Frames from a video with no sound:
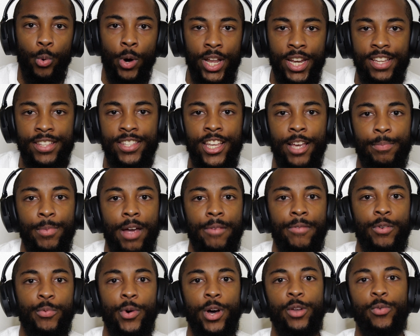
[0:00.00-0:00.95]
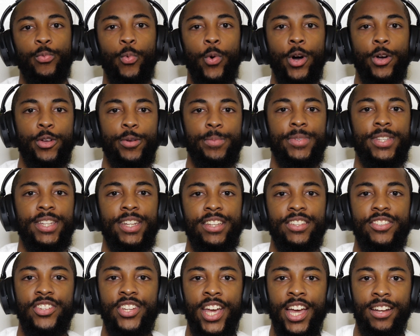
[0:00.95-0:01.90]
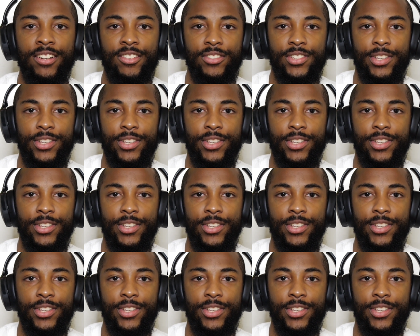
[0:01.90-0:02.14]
What is up everyone? Welcome to the channel.